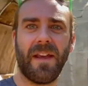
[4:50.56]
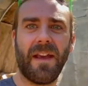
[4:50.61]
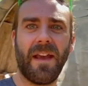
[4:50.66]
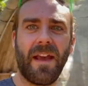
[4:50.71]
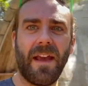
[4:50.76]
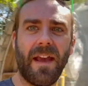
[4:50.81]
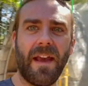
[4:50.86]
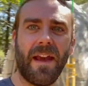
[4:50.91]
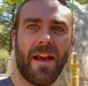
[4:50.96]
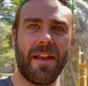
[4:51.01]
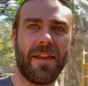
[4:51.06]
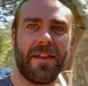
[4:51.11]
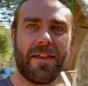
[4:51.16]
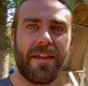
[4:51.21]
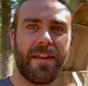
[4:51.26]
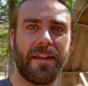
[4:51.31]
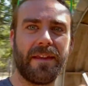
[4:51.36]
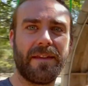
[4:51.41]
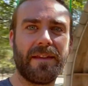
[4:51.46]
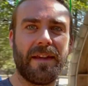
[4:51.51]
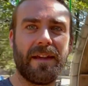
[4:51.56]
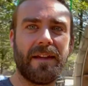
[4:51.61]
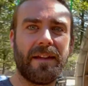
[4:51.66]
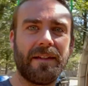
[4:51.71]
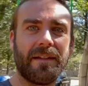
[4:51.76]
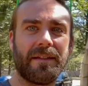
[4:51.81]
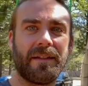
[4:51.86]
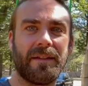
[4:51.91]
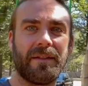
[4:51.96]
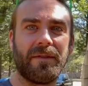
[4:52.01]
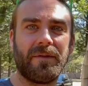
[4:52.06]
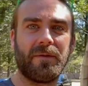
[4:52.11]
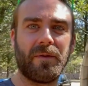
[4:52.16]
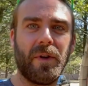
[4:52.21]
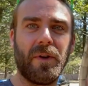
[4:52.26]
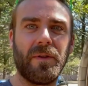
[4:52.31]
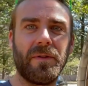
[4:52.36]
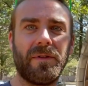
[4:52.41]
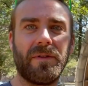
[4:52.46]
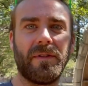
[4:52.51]
And the things and
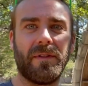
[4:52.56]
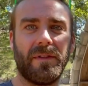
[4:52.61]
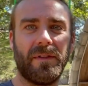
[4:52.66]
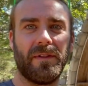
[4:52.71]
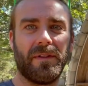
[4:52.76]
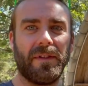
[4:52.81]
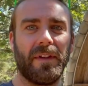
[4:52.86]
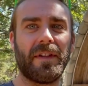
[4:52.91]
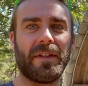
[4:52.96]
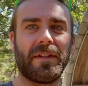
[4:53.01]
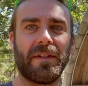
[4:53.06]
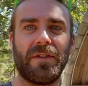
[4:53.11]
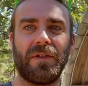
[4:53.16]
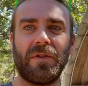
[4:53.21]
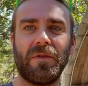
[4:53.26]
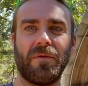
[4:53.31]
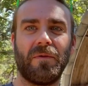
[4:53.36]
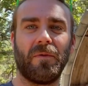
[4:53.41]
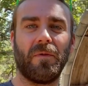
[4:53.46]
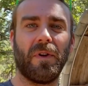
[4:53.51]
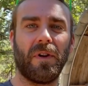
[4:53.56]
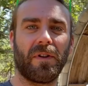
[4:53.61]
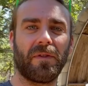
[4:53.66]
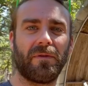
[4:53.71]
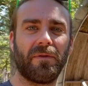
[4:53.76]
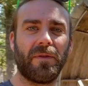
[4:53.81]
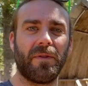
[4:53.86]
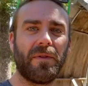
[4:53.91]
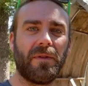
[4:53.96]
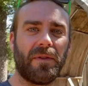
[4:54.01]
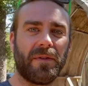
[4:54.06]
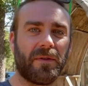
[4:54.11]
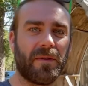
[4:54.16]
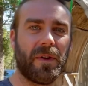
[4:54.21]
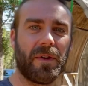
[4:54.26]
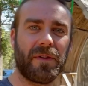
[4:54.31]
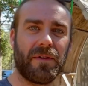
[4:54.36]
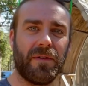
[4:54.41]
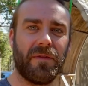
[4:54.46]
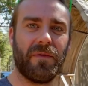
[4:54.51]
growth, the things that you work through and the
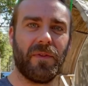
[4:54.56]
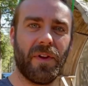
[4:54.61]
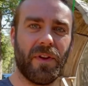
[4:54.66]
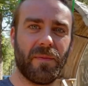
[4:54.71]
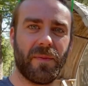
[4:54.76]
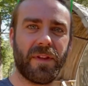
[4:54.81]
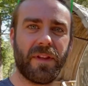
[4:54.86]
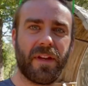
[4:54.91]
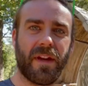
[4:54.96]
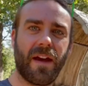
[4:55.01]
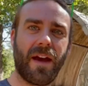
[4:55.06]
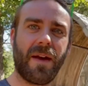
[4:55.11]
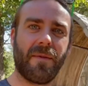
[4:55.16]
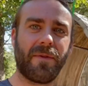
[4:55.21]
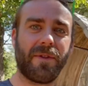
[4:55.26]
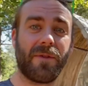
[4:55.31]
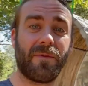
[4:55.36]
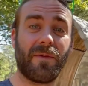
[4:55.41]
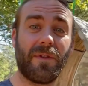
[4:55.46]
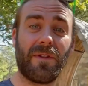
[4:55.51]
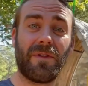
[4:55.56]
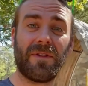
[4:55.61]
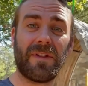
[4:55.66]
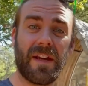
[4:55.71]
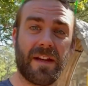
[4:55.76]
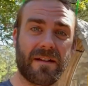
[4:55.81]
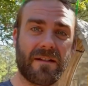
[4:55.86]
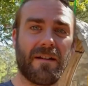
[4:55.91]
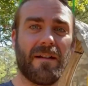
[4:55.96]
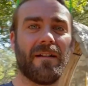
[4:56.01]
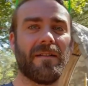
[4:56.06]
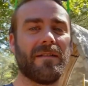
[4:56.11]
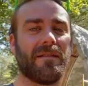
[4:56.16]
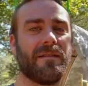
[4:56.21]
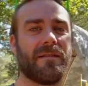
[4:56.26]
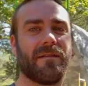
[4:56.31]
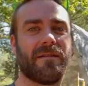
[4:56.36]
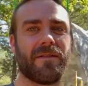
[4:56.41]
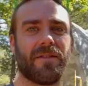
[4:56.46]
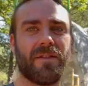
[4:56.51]
growth and development that happens when you take on
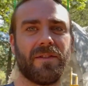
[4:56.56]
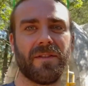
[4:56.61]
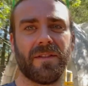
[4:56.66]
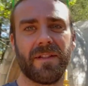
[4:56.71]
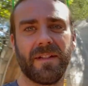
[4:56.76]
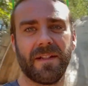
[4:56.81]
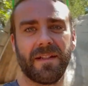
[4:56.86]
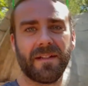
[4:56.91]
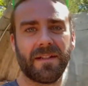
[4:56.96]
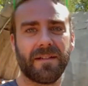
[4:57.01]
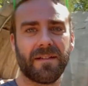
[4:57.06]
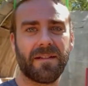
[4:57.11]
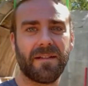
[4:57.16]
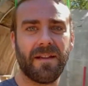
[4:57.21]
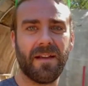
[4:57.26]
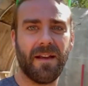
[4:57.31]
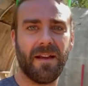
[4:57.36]
certain things,